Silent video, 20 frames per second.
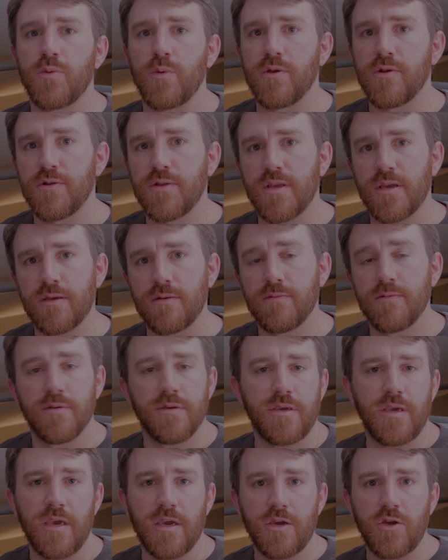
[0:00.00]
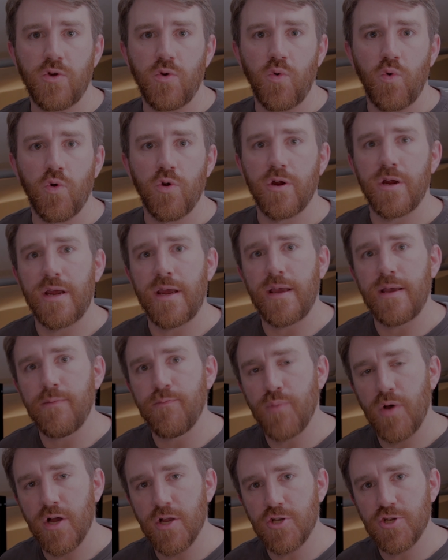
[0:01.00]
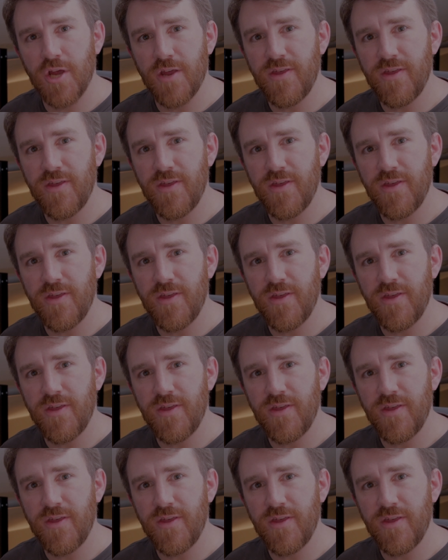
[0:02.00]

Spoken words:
whether it's a kick or a punch.